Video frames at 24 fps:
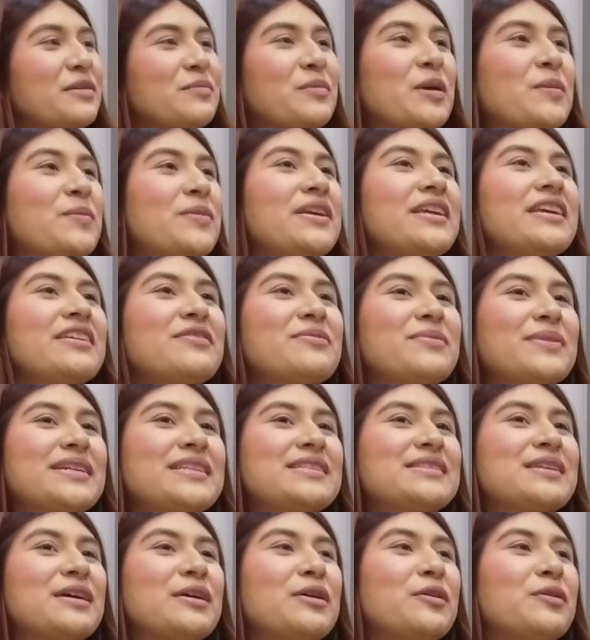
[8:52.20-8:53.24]
maybe give
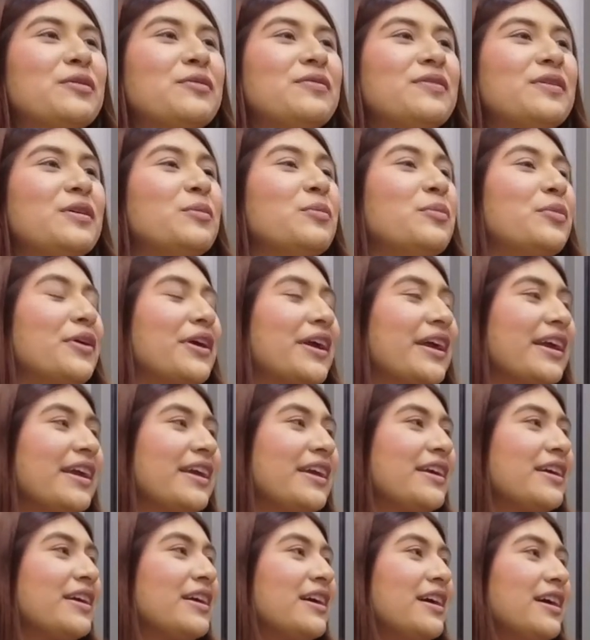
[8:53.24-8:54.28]
myself a
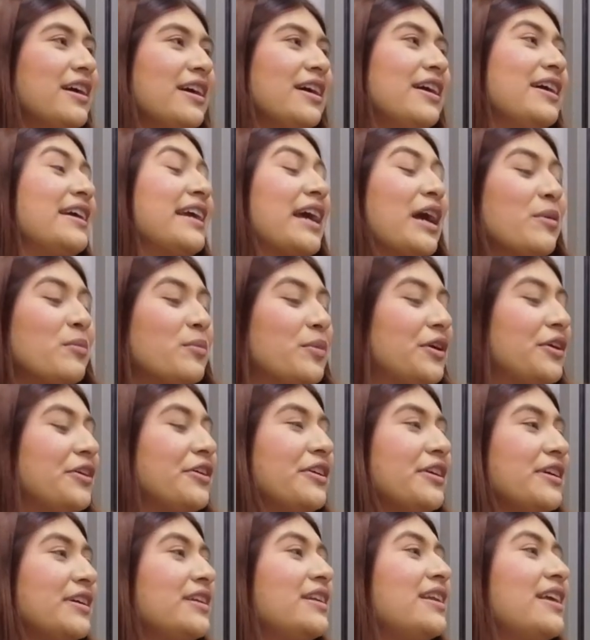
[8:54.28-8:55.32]
break, a gap
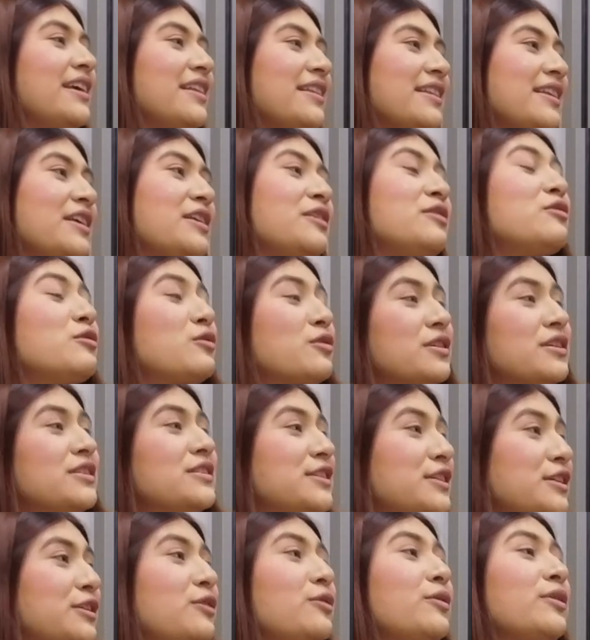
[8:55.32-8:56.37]
period, and then
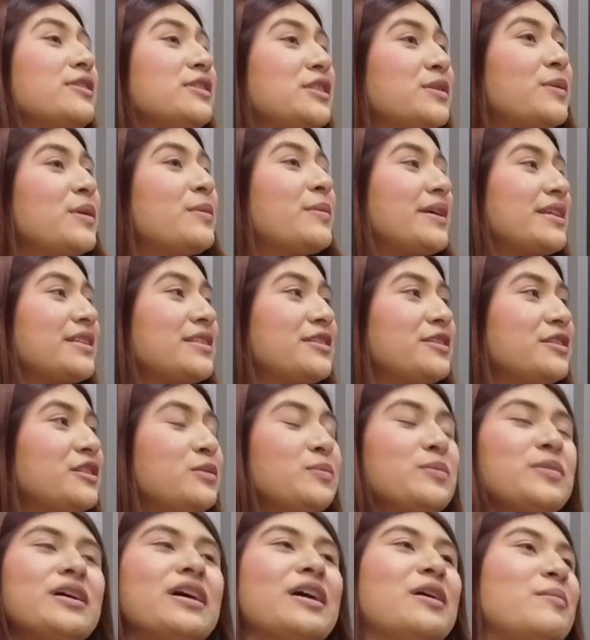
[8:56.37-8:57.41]
continue on to my master's,
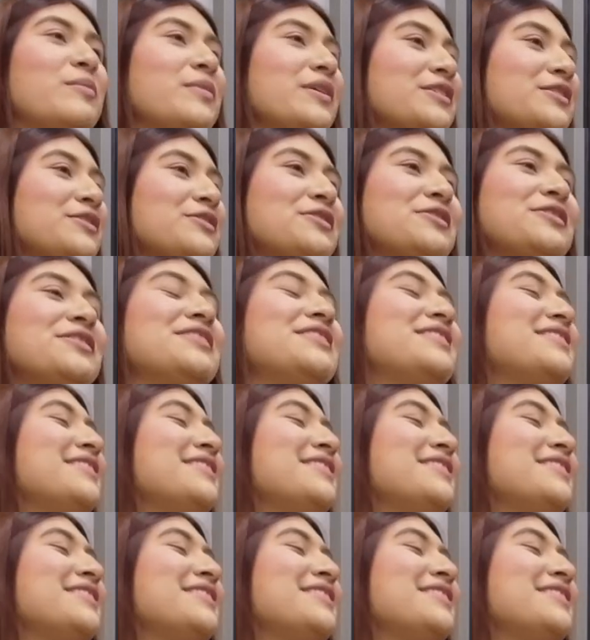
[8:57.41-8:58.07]
but I'm not sure.